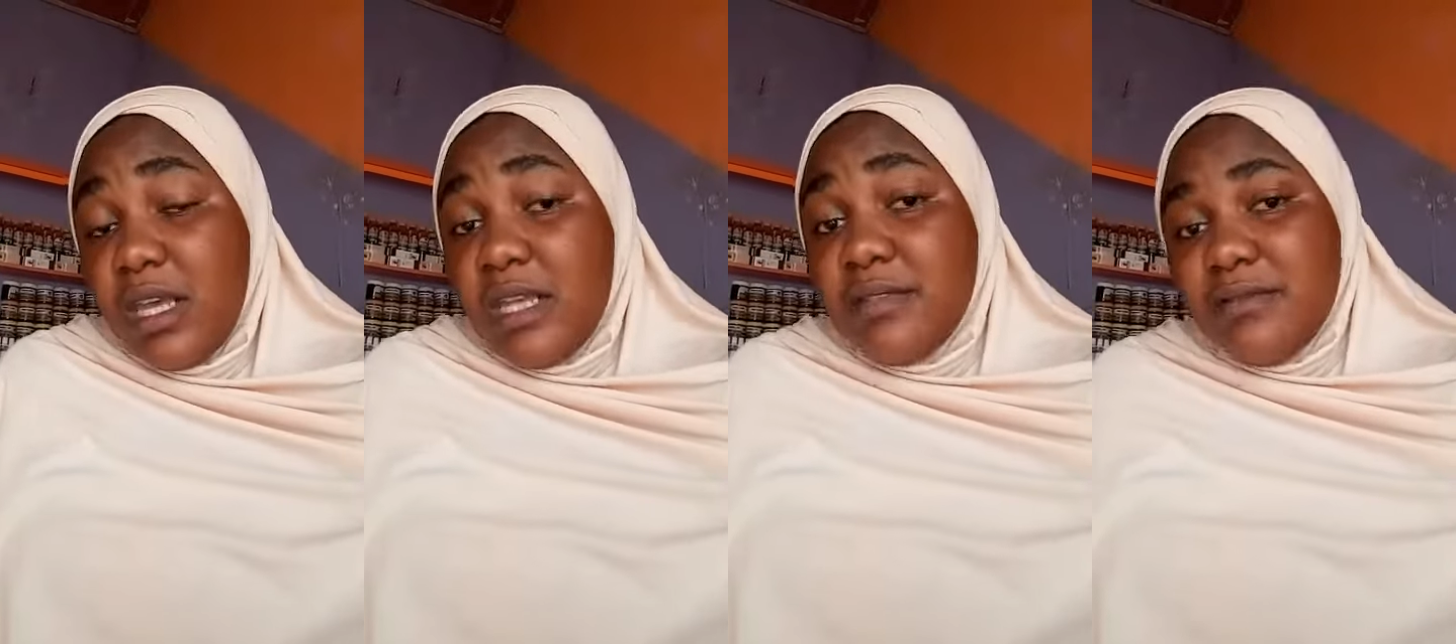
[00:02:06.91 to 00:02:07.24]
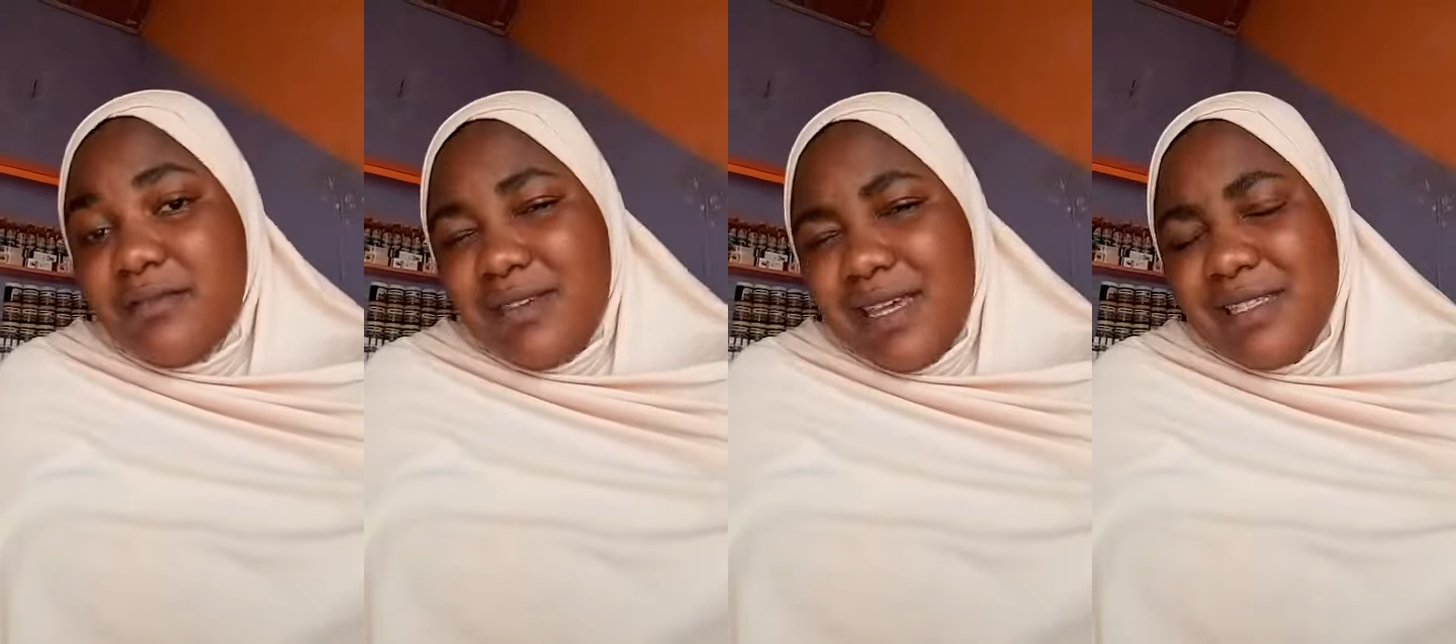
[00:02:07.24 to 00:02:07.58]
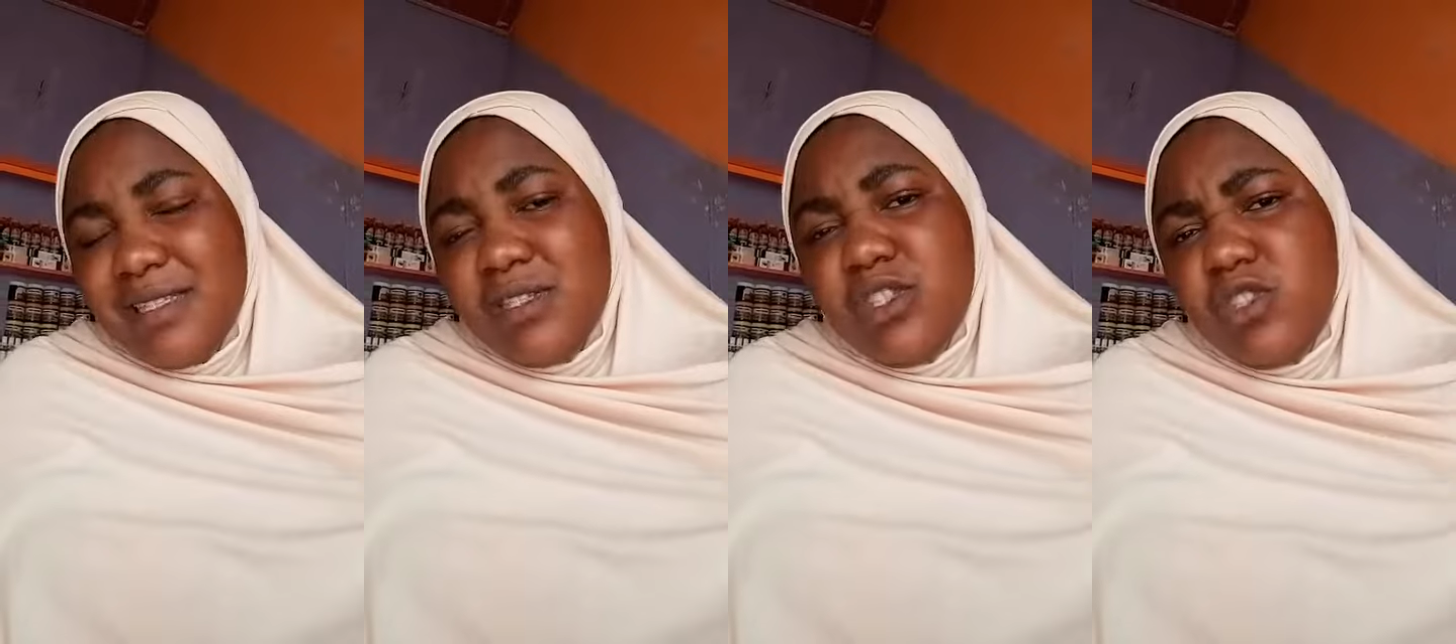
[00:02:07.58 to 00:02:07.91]
it's
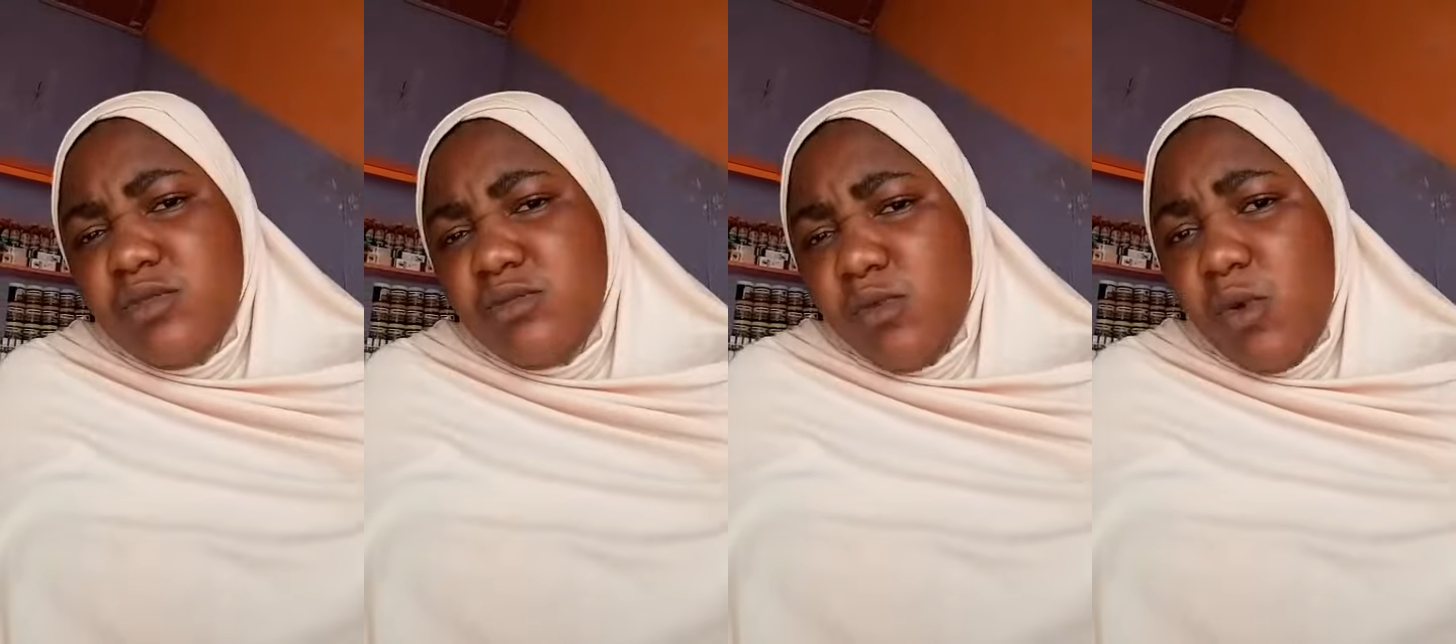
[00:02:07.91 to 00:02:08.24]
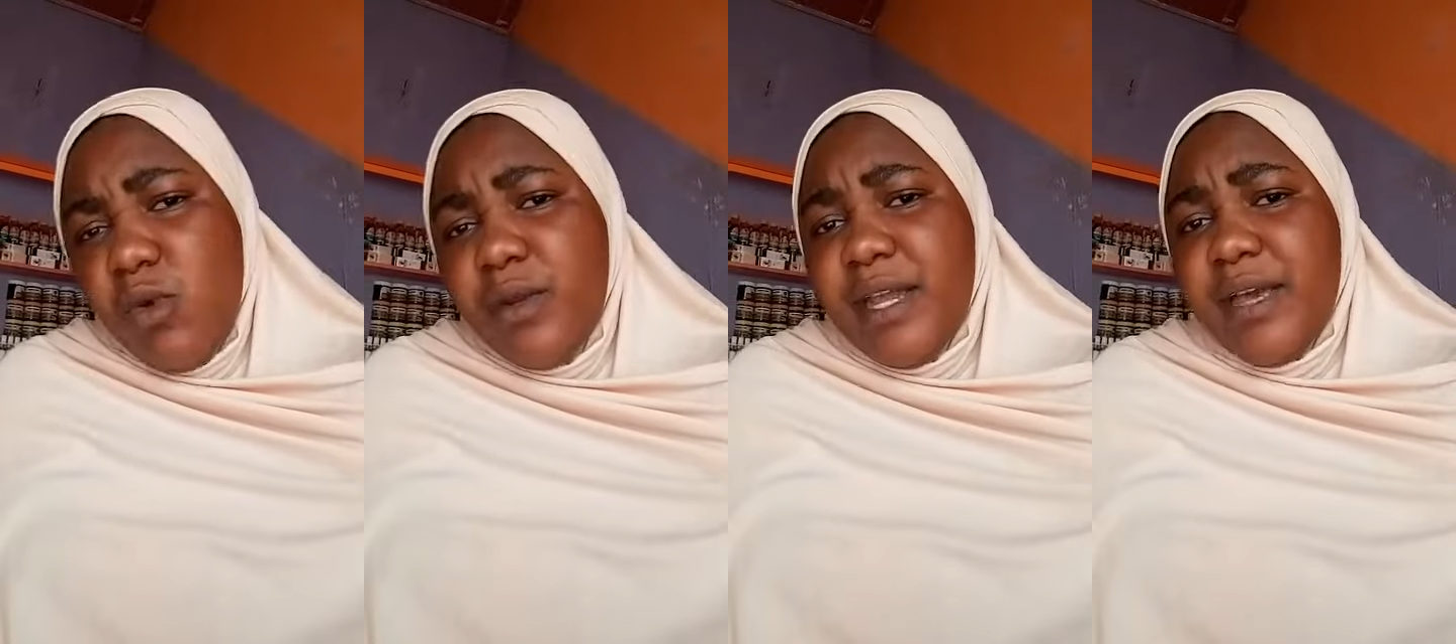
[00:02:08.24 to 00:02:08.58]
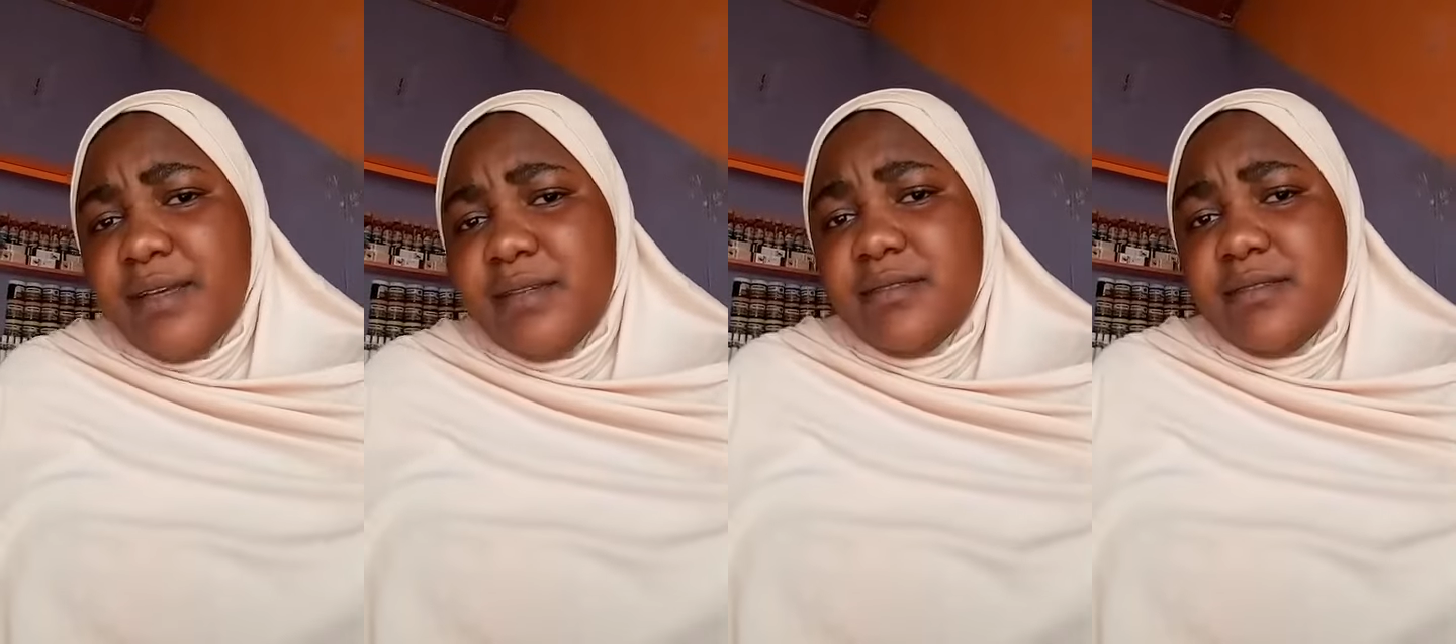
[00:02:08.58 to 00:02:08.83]
getting smaller.